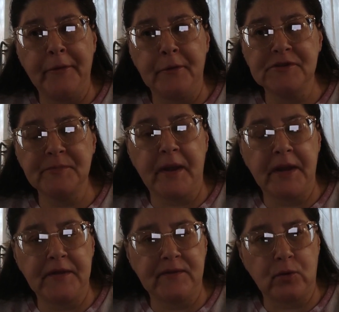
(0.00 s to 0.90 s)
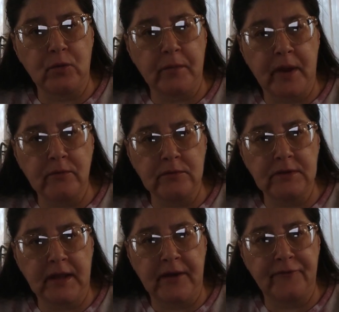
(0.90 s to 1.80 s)
you know, spending a certain amount
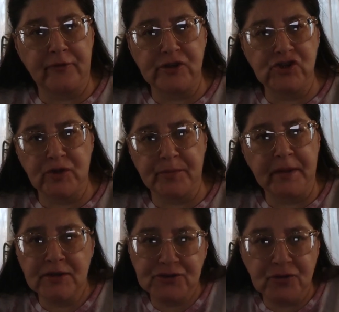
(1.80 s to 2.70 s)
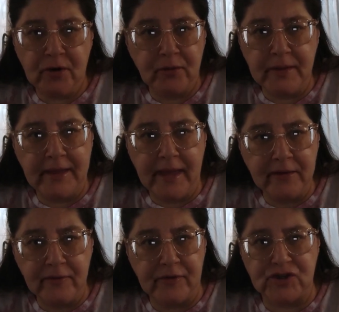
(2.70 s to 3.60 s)
to get free shipping because you're not really
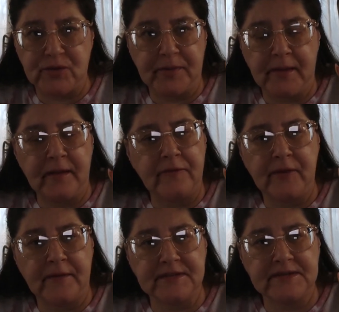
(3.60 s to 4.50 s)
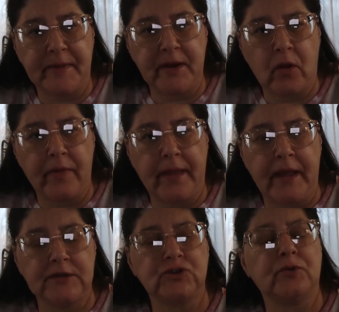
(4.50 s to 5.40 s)
getting free shipping yet if you have to spend all that
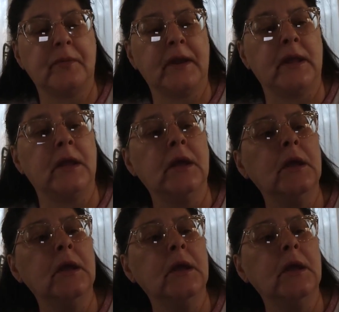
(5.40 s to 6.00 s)
extra money.